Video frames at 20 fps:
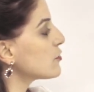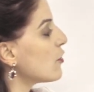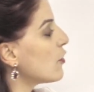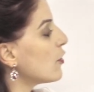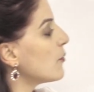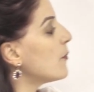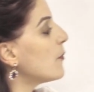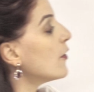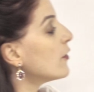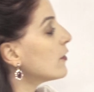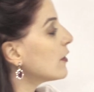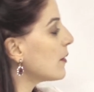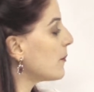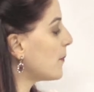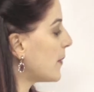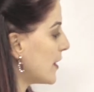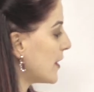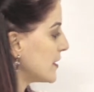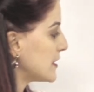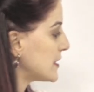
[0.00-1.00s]
to her birthday
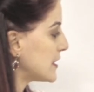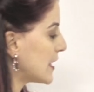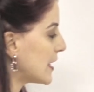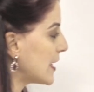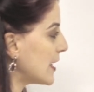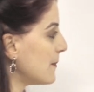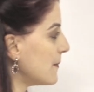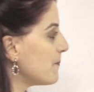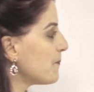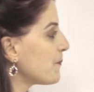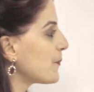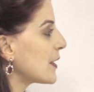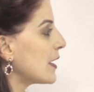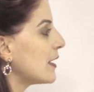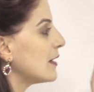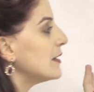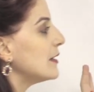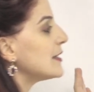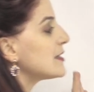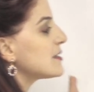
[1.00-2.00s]
party,
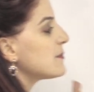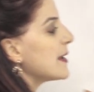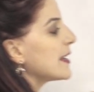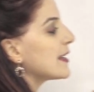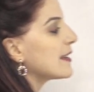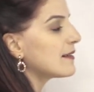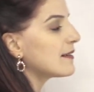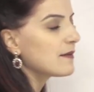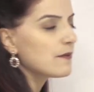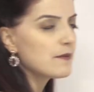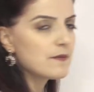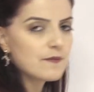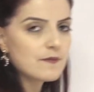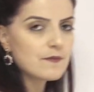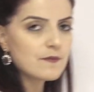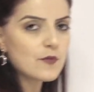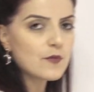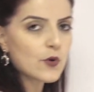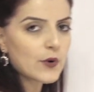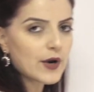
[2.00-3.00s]
let's make it
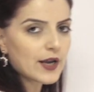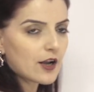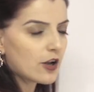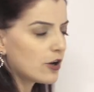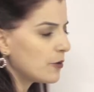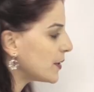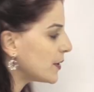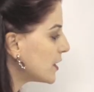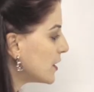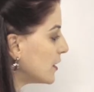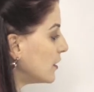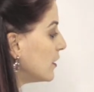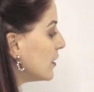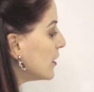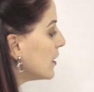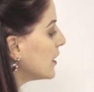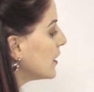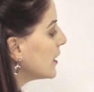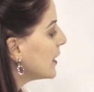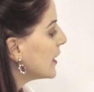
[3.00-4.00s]
more
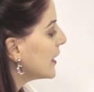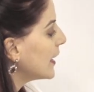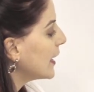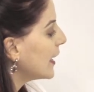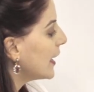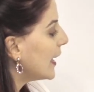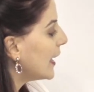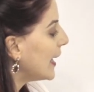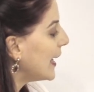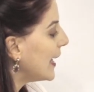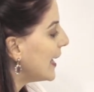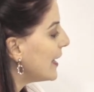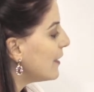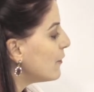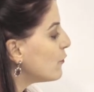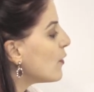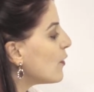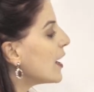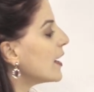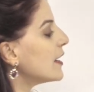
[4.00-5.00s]
economical.
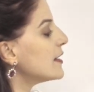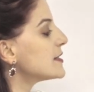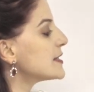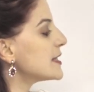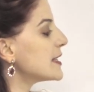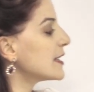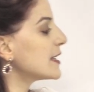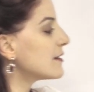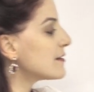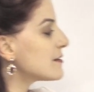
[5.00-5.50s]
Inviting